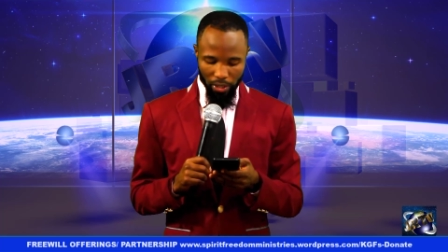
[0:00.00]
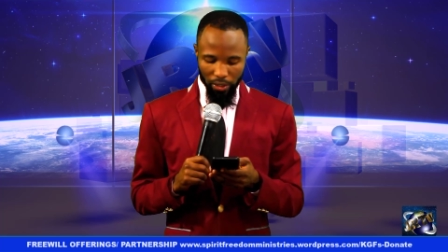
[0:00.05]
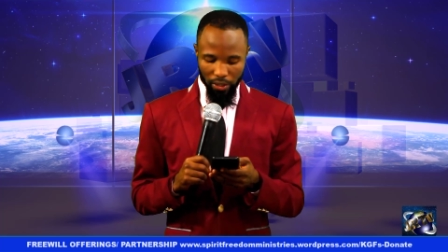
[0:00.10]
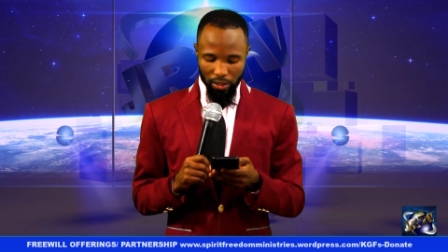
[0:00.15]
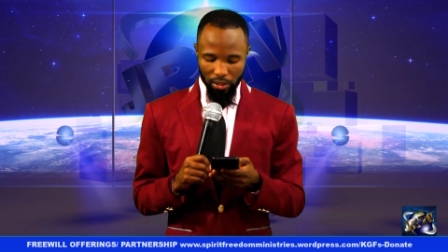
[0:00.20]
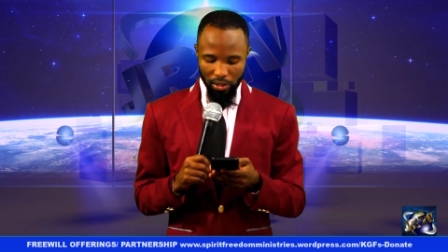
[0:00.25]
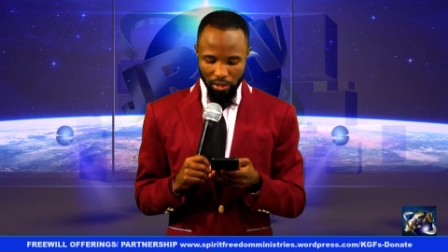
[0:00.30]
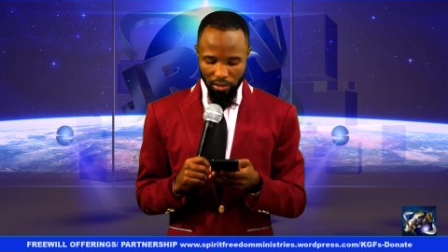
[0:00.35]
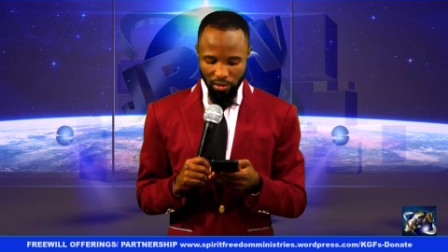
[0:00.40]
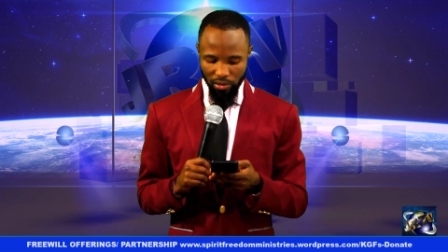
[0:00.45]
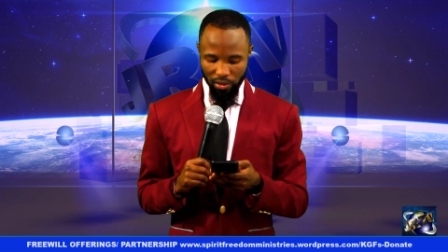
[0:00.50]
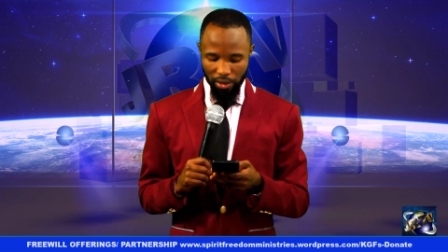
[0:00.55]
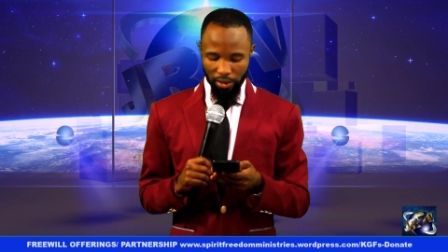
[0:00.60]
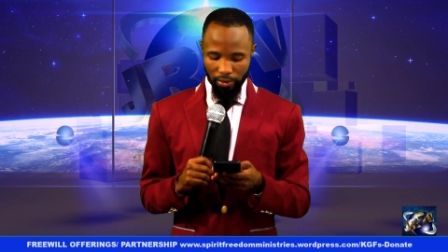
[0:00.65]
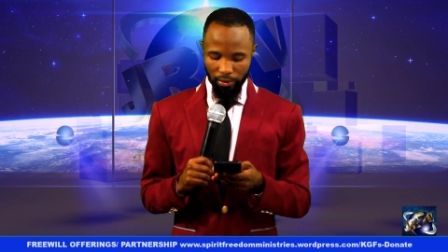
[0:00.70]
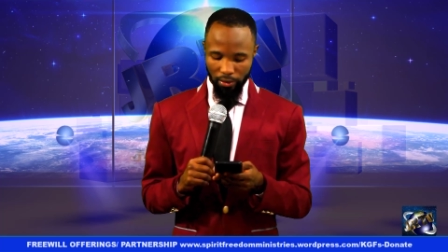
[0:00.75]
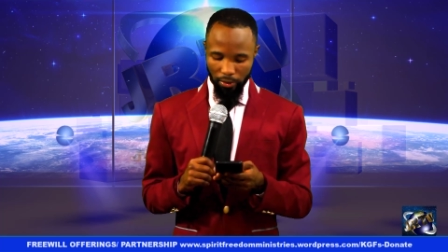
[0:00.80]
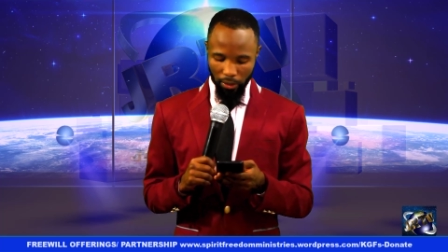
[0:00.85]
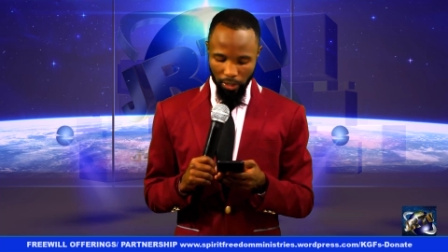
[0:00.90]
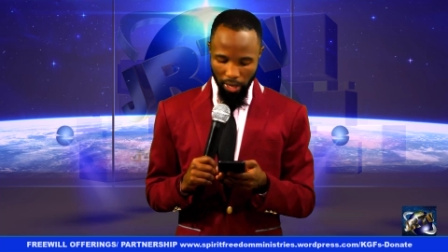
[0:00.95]
He
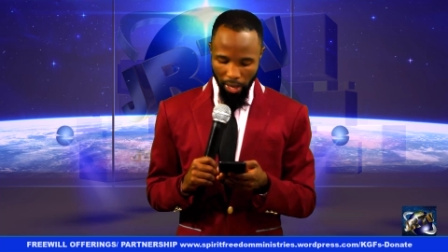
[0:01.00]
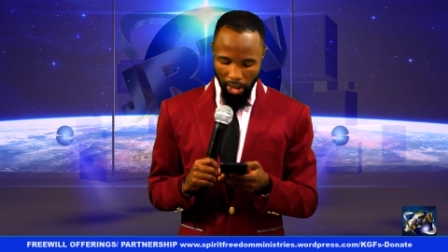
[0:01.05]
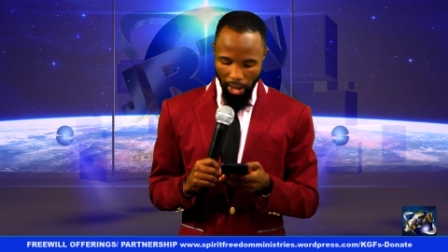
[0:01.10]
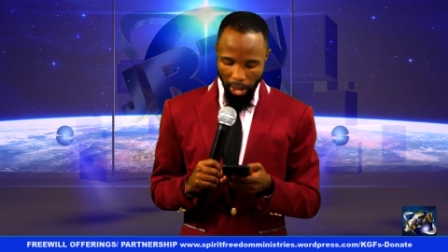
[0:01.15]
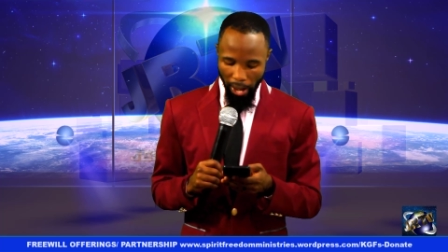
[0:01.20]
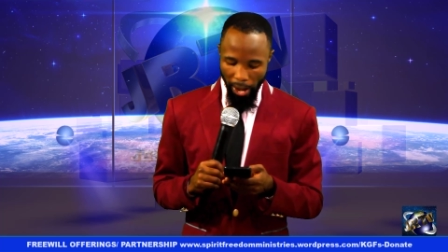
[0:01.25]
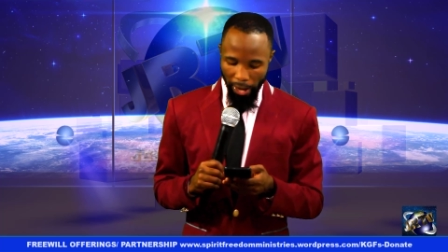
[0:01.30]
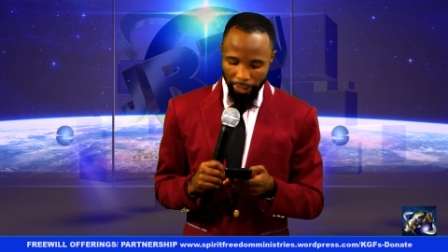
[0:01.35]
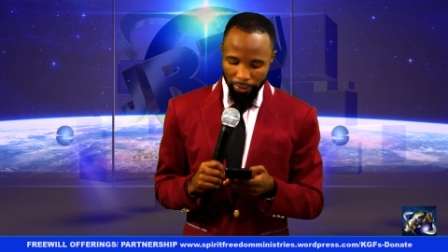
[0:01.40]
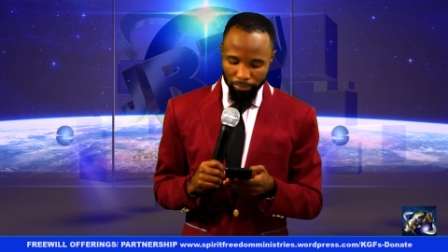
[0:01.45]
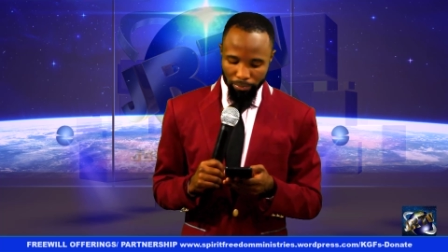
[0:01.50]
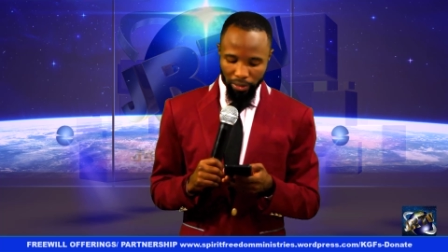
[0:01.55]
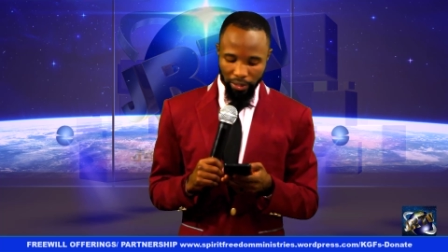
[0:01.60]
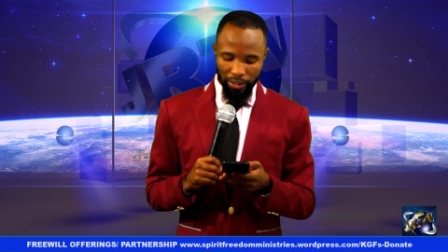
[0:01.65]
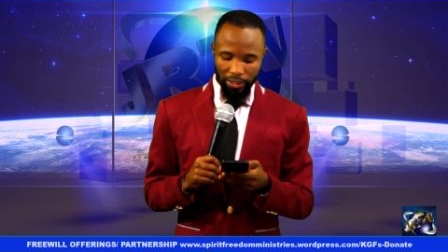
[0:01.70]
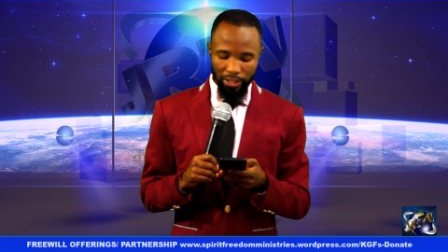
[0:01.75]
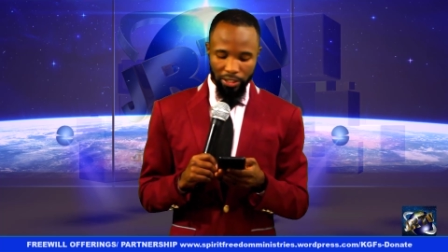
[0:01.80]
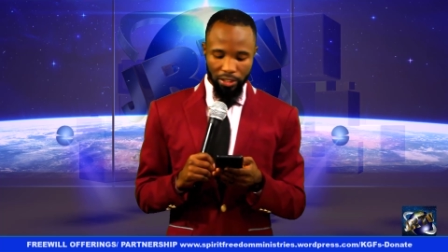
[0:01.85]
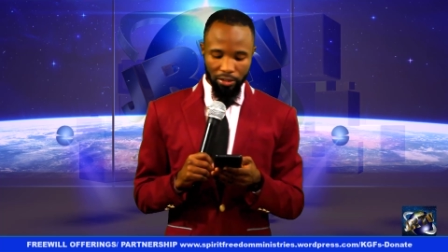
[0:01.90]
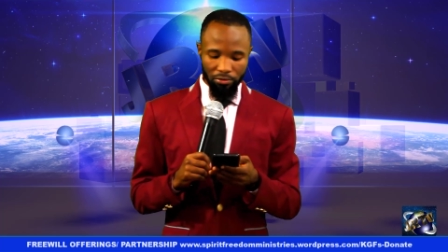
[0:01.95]
said, I
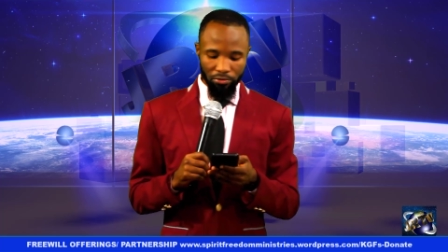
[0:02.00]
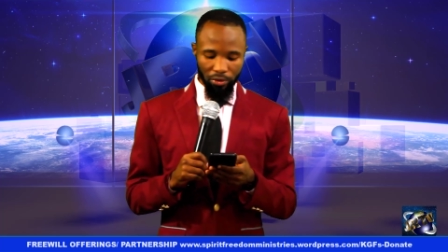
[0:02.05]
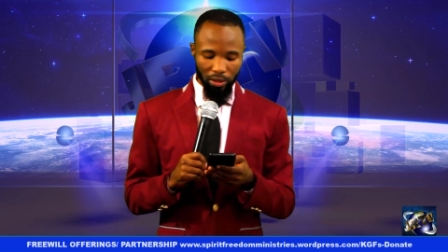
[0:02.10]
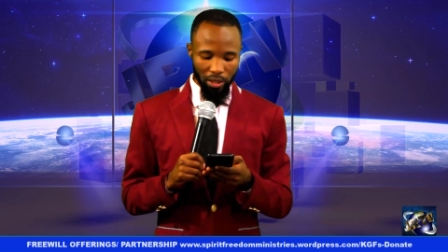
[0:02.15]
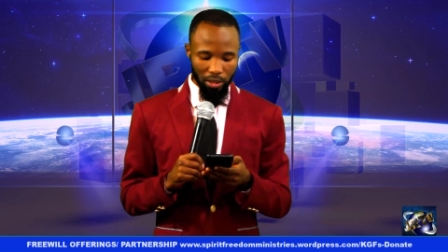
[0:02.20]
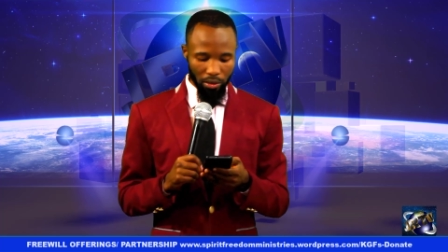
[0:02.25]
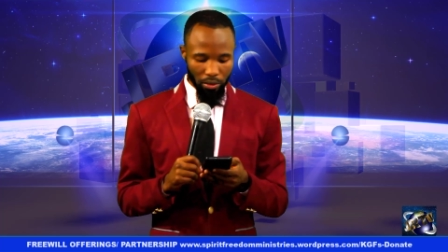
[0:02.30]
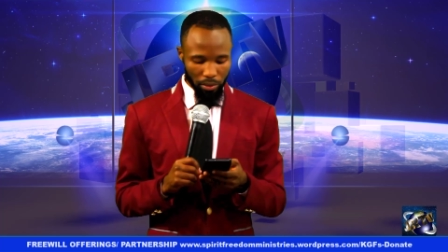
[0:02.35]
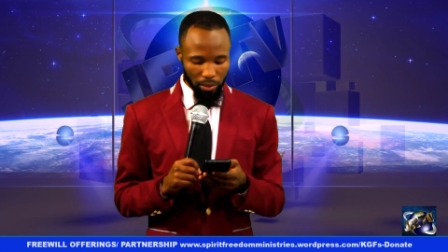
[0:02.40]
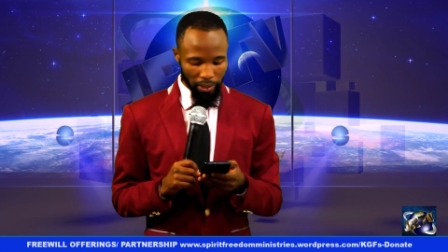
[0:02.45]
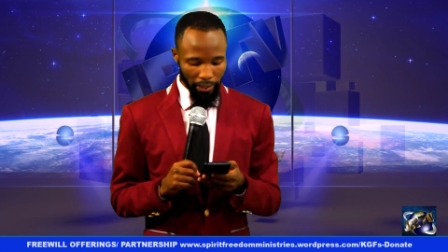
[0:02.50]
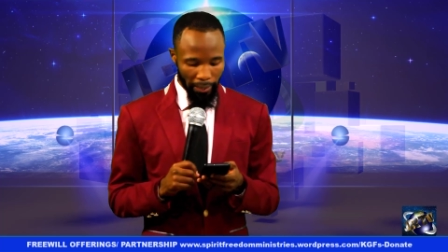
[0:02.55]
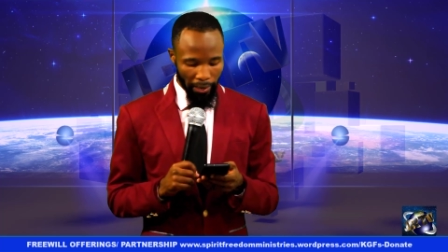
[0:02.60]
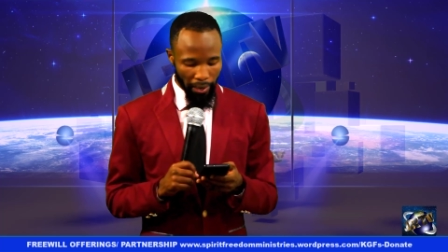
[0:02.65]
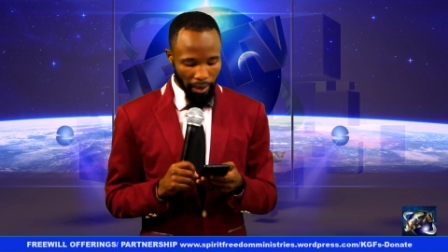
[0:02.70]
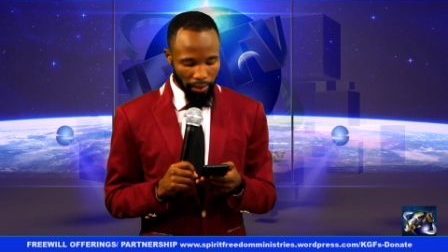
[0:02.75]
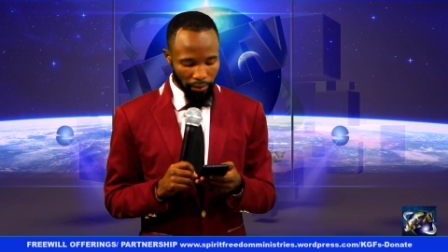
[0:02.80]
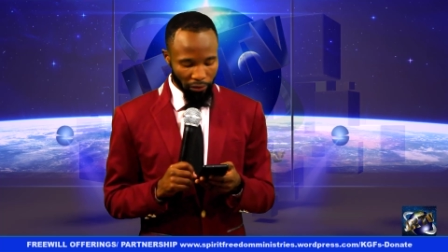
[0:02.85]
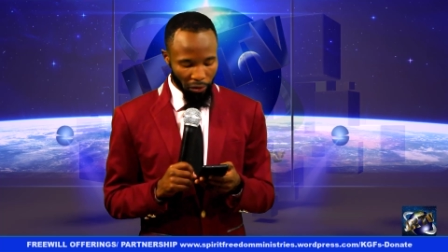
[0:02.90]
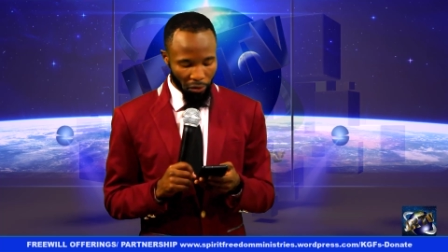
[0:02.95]
believe in the
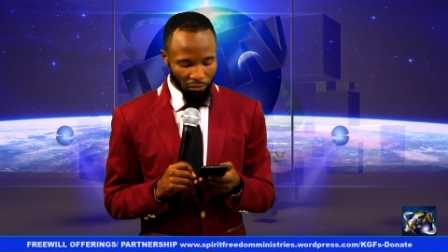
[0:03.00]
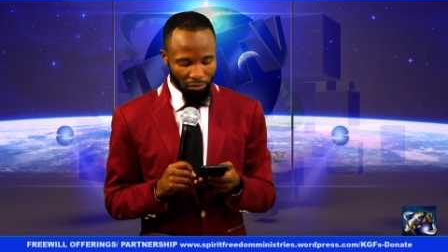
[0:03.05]
God